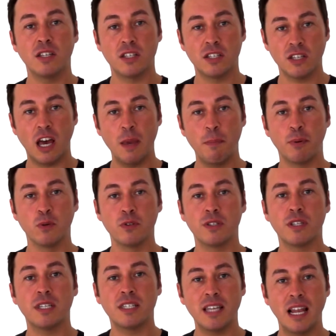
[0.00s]
disciples
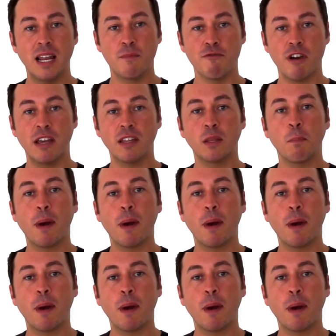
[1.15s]
to celebrate the